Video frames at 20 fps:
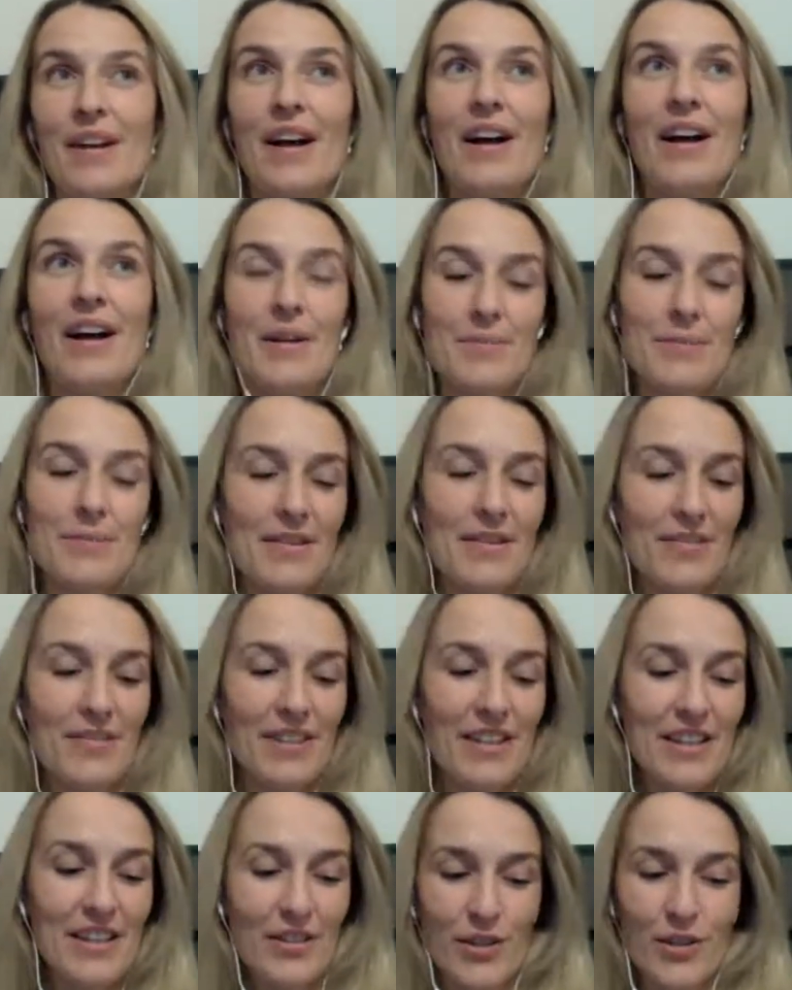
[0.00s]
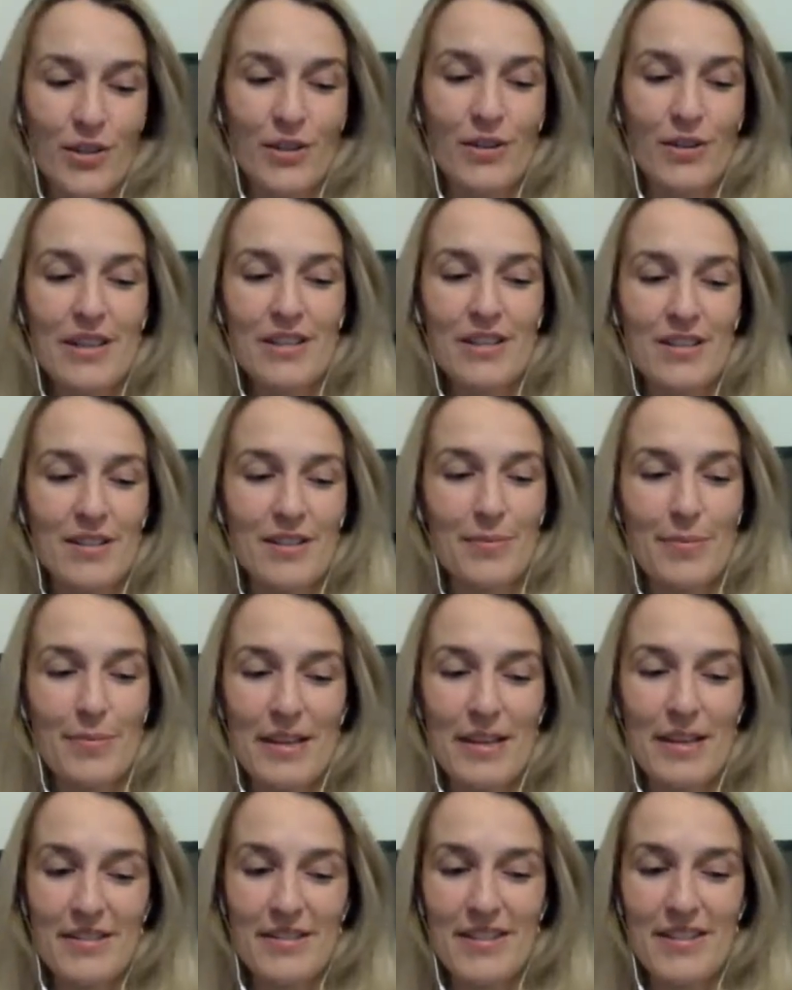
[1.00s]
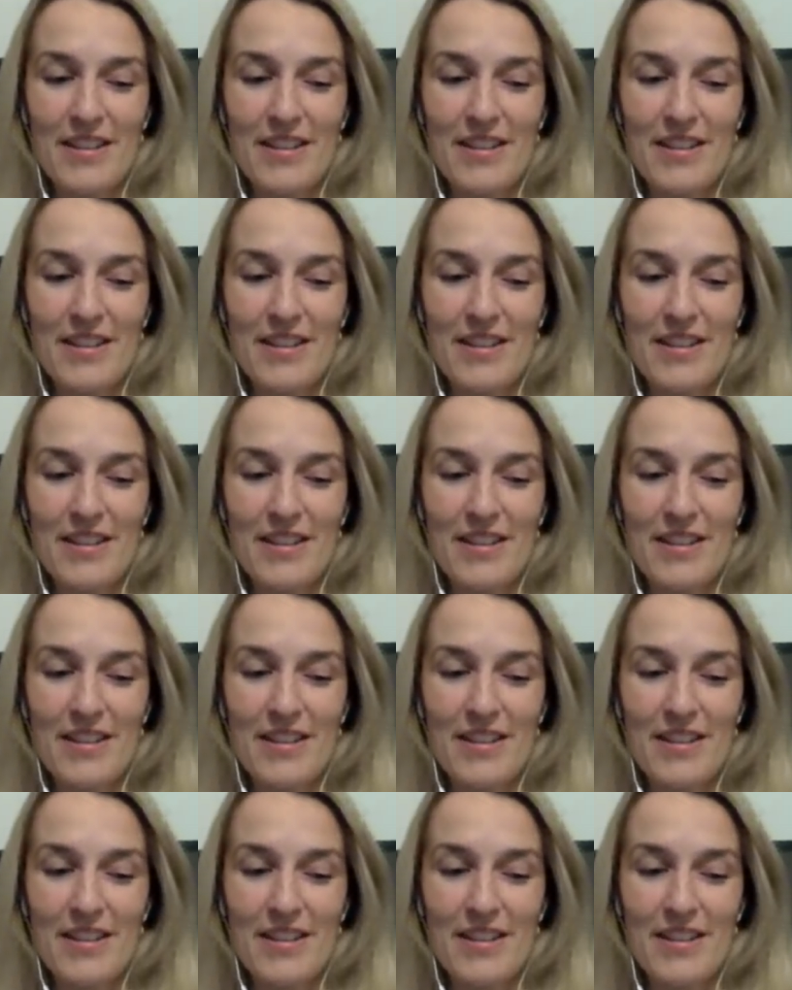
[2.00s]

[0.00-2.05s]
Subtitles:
Definitely current best